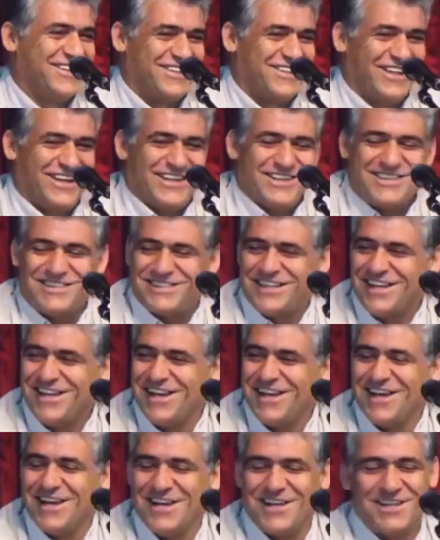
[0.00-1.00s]
that's,
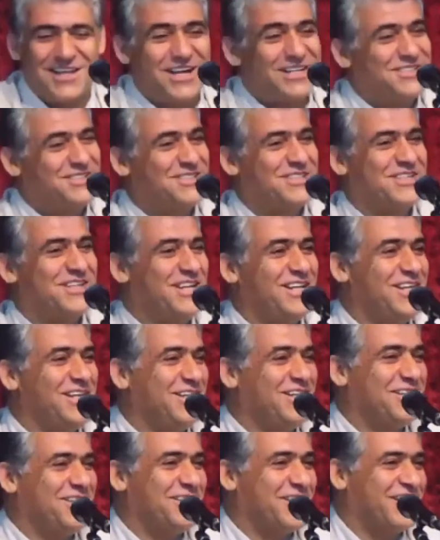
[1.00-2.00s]
that's really
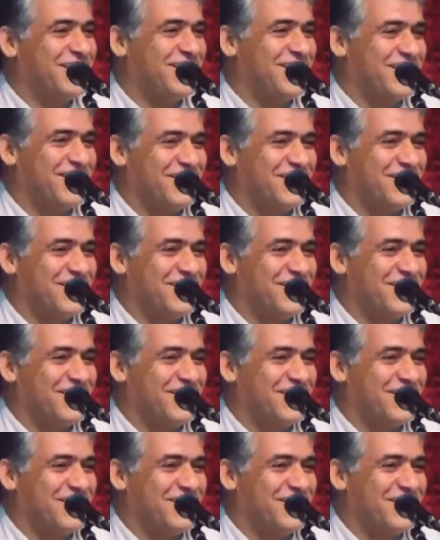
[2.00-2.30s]
uh,